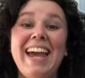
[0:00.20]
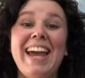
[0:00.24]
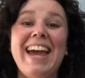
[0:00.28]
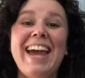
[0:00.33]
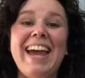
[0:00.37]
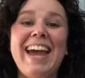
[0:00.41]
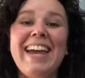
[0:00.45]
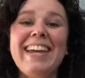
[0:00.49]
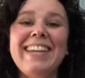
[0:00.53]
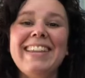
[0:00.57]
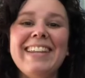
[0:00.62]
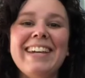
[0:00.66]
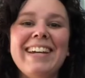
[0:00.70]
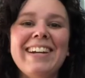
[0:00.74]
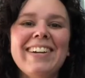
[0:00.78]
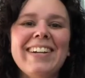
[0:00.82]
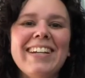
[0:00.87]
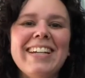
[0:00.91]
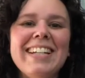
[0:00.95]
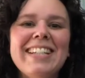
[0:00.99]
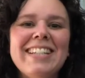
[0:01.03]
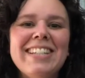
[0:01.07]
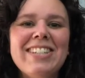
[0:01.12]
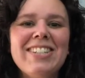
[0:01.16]
Hey there,
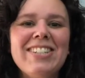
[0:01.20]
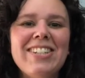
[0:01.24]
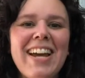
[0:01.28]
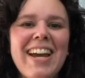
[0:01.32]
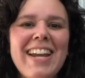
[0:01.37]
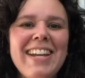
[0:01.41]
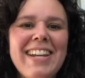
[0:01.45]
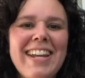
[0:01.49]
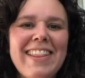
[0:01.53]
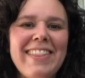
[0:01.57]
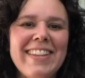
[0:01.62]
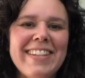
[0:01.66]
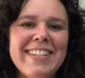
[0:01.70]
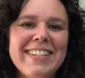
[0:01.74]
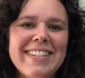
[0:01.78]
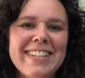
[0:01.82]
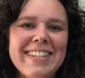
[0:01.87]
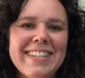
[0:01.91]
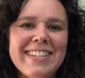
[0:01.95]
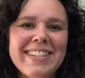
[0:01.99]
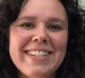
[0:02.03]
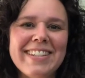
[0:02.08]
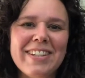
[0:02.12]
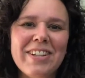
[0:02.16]
it's Jen and this
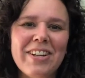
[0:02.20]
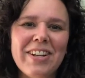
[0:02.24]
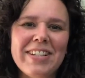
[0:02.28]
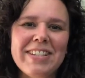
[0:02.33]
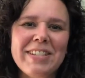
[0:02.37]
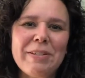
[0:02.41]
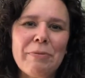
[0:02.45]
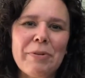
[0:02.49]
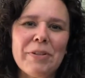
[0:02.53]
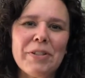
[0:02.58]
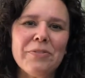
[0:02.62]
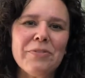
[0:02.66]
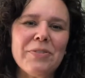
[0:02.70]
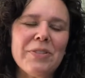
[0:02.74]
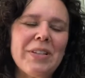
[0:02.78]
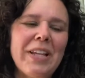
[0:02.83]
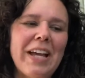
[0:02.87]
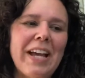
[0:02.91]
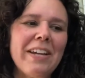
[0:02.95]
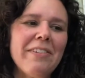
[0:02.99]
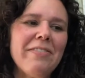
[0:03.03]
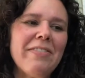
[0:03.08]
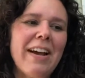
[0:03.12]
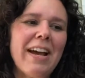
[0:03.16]
is The Crazy Wonderful
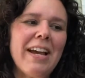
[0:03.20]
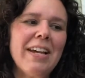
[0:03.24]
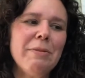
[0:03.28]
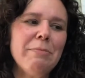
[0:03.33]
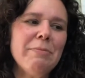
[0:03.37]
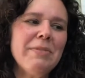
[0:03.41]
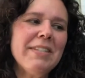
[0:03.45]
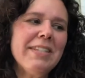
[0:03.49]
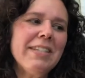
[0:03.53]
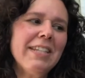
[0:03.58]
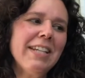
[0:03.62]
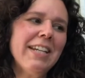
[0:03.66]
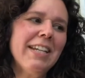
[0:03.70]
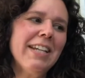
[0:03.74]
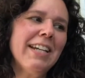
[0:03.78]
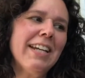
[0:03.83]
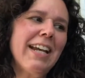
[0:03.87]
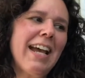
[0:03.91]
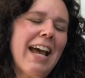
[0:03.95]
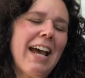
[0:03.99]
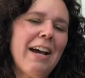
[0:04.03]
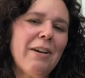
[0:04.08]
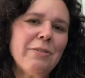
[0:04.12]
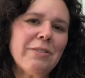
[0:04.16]
Life. I'm sitting
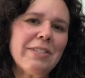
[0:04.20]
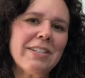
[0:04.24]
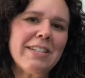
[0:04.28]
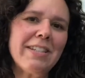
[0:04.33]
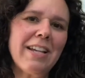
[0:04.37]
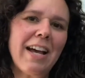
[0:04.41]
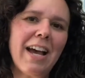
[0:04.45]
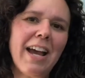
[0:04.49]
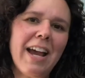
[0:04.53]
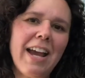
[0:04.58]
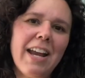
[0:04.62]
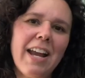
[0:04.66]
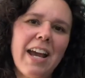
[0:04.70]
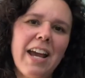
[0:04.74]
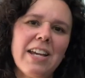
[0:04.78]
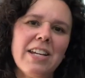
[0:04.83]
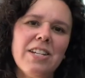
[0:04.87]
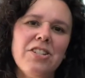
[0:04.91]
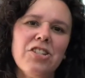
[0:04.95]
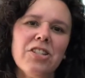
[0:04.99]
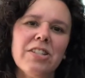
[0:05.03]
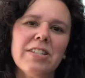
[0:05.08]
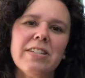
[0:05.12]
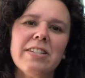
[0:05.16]
outside. I
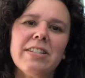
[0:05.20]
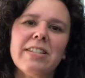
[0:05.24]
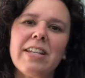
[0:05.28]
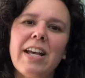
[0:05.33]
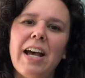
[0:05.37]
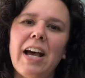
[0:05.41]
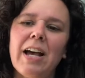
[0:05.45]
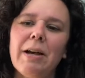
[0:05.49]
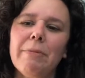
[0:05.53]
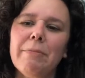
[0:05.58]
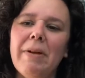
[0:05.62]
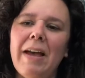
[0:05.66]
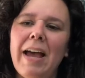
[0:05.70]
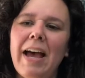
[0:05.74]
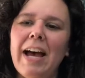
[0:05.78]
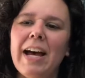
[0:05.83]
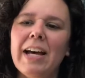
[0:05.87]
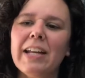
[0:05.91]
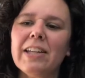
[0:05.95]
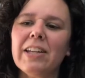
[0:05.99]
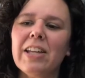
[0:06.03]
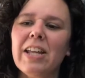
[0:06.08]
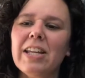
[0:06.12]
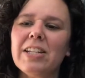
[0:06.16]
just um,
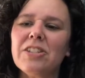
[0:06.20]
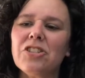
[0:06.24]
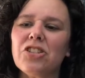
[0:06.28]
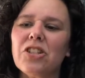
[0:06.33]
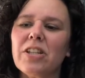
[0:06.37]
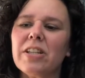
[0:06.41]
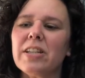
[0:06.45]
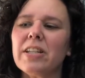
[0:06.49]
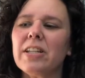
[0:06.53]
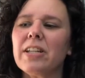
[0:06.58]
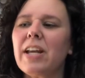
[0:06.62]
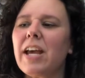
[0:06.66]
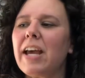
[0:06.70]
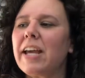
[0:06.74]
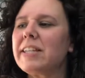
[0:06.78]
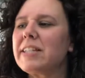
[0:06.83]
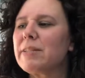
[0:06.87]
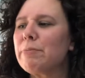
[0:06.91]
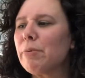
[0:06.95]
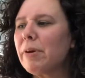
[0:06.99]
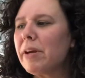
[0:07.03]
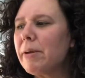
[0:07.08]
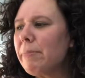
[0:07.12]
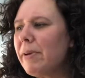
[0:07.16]
had lunch and then I
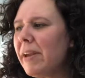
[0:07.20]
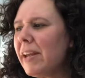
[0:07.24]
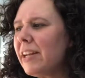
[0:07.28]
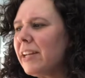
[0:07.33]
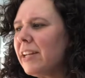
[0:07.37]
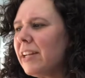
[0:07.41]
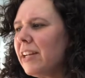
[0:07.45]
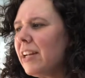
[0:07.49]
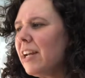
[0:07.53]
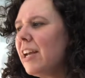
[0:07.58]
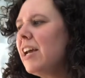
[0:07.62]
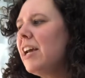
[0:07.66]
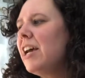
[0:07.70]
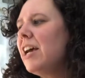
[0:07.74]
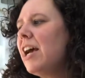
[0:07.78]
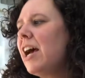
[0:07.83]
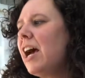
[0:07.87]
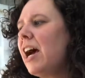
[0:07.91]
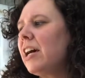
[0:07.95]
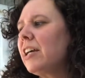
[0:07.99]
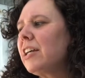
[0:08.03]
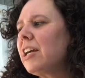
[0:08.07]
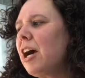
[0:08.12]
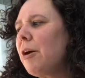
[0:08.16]
spray painted
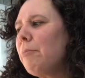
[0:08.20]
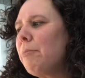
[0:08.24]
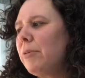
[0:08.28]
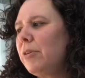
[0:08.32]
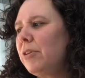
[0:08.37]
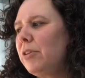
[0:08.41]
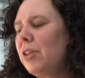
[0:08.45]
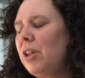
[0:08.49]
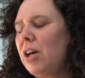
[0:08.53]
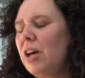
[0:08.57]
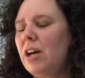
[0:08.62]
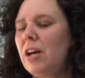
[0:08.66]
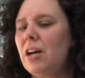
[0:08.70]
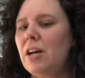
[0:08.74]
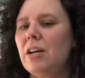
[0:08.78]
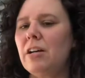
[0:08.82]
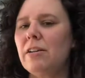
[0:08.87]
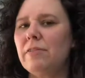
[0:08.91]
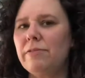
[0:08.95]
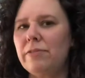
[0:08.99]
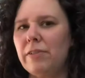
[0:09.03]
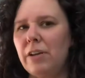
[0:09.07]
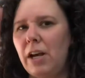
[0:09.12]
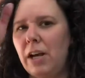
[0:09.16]
a couple
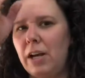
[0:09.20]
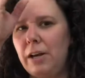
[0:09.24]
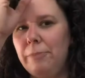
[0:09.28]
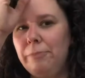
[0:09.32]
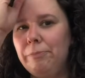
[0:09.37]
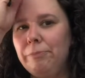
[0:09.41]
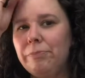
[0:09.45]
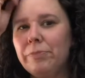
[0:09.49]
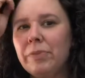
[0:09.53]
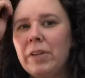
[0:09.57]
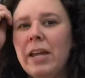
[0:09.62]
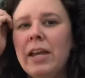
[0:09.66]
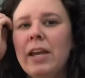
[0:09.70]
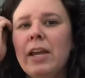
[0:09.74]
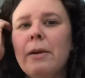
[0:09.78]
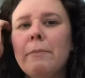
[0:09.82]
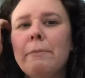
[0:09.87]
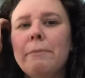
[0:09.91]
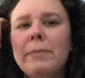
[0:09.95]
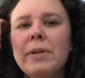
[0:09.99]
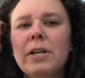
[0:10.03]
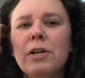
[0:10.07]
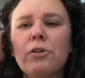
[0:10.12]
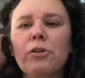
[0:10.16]
of um,
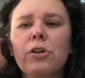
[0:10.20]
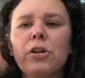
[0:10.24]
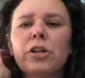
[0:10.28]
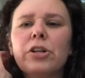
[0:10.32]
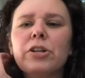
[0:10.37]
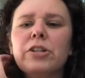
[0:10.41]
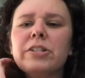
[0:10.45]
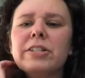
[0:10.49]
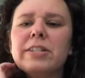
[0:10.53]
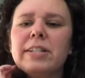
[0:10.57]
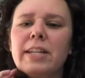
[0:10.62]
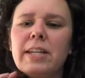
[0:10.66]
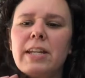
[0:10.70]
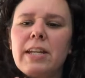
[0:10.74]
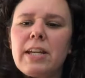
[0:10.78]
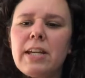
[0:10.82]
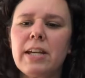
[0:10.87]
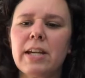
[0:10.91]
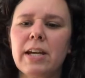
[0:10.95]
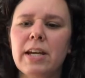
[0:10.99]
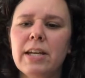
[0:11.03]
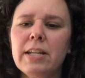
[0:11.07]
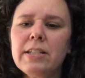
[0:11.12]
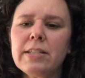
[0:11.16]
mirrors
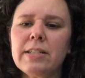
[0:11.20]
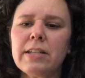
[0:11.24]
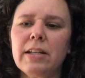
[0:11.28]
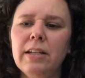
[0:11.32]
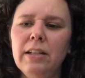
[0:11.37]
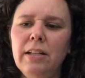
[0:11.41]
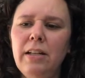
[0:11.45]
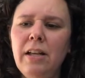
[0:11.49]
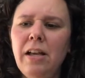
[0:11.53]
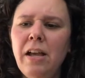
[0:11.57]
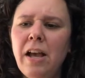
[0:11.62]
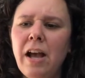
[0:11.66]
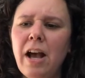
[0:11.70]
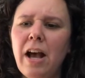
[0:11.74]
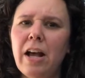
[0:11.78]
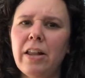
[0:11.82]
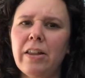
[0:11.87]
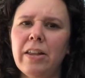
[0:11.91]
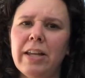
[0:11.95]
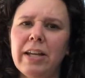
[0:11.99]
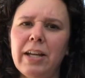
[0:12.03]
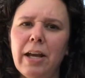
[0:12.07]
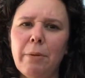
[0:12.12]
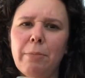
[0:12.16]
and uh,
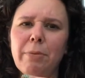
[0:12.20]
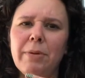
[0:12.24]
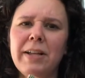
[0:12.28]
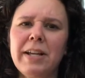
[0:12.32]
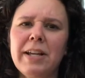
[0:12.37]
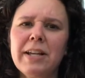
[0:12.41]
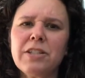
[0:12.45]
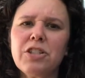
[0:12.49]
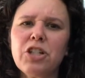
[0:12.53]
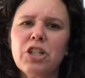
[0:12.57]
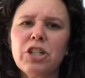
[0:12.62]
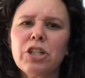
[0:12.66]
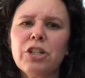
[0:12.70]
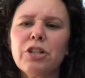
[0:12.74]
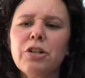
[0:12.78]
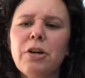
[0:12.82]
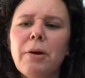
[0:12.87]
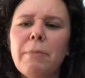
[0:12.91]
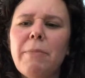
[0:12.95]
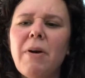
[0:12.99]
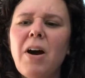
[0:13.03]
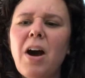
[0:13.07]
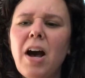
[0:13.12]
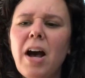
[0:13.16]
like a planter
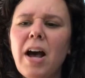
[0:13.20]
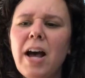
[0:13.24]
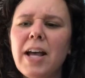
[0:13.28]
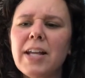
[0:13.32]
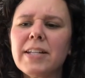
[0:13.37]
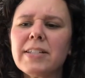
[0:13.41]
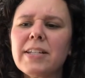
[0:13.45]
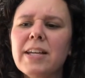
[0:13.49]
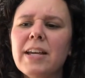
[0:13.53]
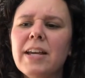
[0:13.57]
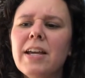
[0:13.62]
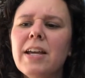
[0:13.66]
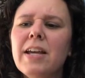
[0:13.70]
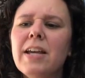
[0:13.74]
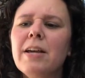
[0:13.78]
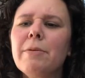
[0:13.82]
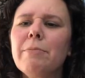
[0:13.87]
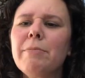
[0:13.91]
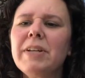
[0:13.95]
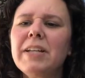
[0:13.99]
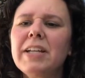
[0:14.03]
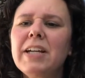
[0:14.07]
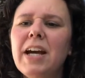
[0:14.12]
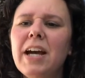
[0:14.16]
pot
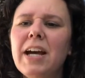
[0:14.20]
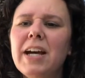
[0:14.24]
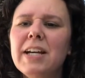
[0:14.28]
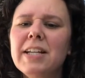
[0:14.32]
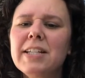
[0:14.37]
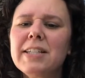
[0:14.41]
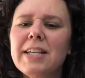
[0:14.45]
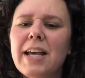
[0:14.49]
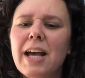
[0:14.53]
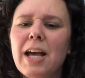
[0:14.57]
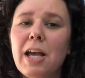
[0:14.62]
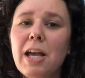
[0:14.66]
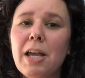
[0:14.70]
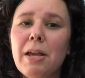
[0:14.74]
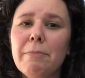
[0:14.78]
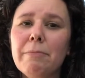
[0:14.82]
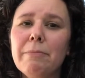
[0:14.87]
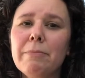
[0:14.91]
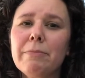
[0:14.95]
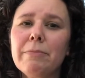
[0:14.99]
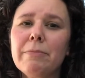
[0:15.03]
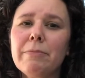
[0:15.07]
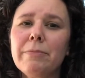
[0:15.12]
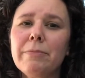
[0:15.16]
because I'm